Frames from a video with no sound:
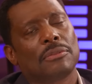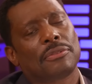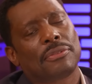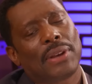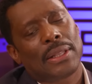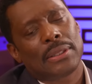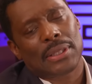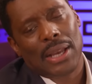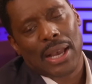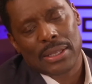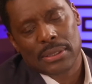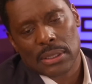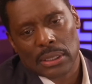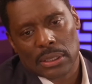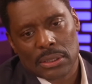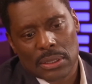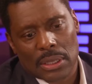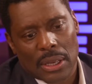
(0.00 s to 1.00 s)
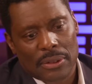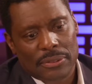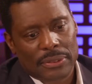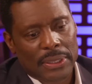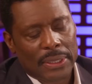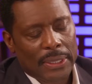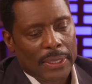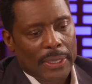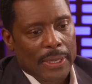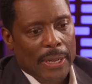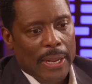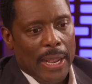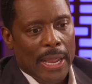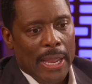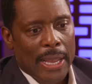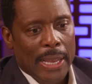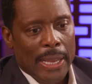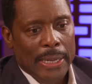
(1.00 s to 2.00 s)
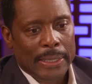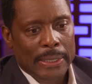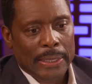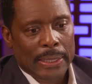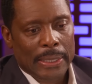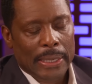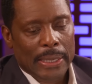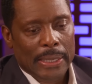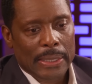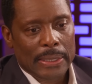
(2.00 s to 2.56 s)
fantastic stuff, and